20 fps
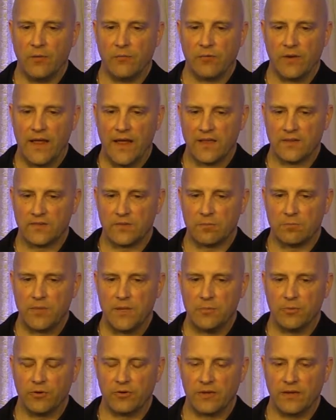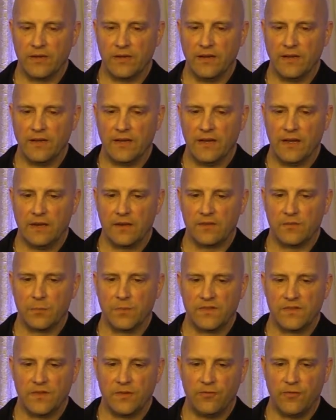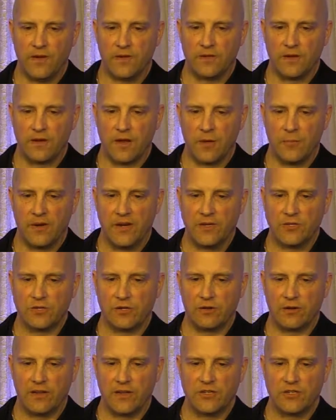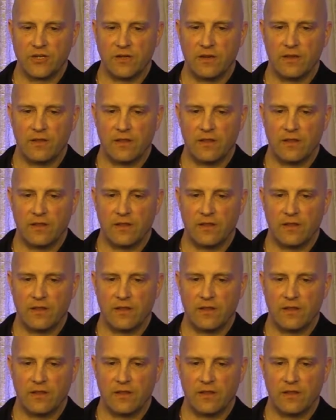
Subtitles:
We asked people to indicate a specific denomination or religion,